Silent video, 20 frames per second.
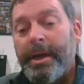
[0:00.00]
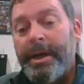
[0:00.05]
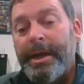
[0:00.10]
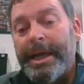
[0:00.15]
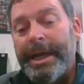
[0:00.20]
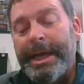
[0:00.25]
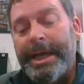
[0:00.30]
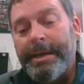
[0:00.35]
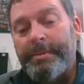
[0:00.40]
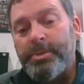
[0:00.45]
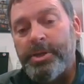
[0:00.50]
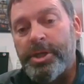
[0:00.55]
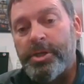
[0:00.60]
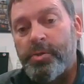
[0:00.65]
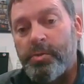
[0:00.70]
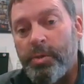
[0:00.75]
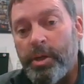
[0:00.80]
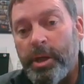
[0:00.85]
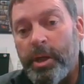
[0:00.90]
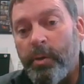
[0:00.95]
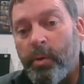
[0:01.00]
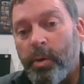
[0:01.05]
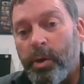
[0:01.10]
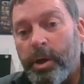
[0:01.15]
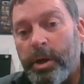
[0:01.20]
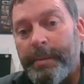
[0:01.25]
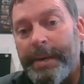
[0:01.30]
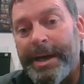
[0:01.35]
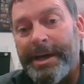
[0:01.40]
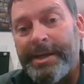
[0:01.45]
And I'm just really
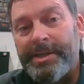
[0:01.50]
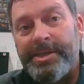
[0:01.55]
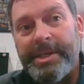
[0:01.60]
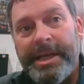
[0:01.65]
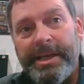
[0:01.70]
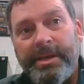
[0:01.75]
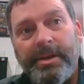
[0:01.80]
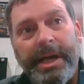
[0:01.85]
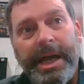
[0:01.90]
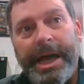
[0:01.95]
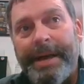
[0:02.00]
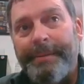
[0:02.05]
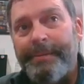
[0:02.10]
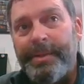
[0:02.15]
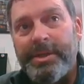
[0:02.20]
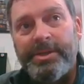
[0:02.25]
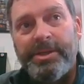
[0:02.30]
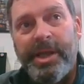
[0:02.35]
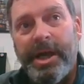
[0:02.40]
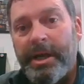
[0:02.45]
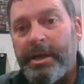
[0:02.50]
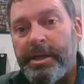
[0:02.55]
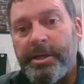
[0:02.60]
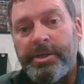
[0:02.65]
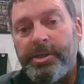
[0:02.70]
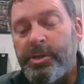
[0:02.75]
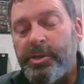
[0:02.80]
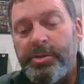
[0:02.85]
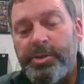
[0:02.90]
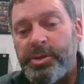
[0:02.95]
worried about us saying, I'm just not going
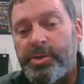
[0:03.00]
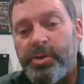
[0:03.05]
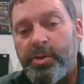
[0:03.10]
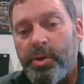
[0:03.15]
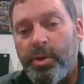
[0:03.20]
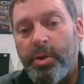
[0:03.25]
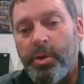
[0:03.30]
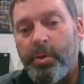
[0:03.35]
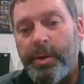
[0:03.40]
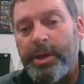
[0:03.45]
to do school.